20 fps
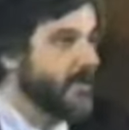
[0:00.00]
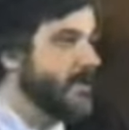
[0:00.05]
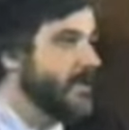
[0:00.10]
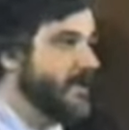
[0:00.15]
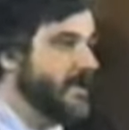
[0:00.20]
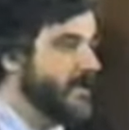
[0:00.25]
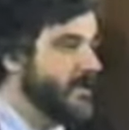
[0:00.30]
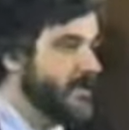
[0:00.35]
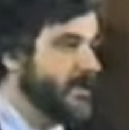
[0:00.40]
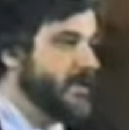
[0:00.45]

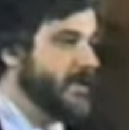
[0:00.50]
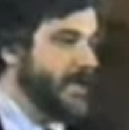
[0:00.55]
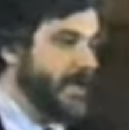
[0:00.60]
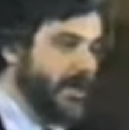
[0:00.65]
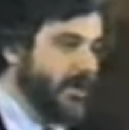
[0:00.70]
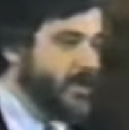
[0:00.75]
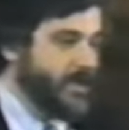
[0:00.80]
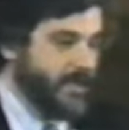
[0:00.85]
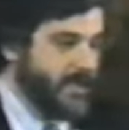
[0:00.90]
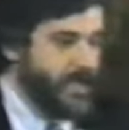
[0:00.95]
and uh,
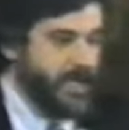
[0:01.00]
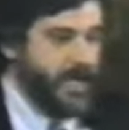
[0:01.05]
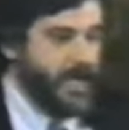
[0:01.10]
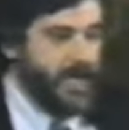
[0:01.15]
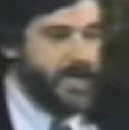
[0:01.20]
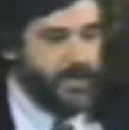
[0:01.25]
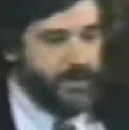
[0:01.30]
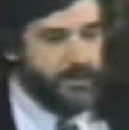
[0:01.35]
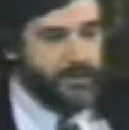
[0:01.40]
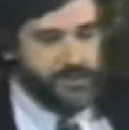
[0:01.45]
Aaron
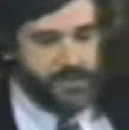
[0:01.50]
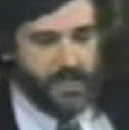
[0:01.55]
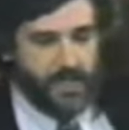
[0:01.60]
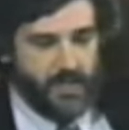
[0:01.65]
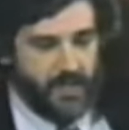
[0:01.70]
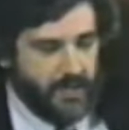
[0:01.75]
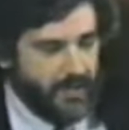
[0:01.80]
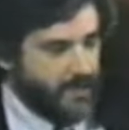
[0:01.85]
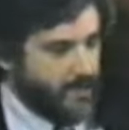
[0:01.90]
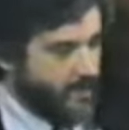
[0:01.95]
Kay, who's
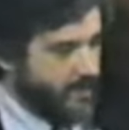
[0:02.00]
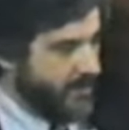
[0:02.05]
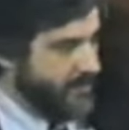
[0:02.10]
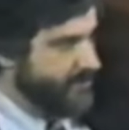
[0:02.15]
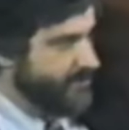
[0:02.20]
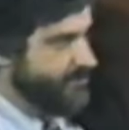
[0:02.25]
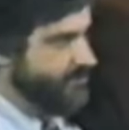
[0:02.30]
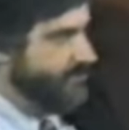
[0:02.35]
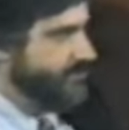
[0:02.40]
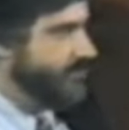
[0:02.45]
a
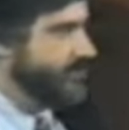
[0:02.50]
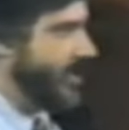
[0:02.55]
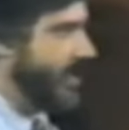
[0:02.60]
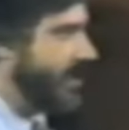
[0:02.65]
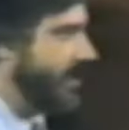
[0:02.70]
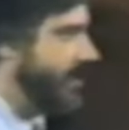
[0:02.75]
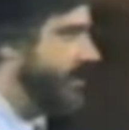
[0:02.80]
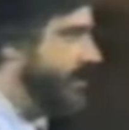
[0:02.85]
um, uh,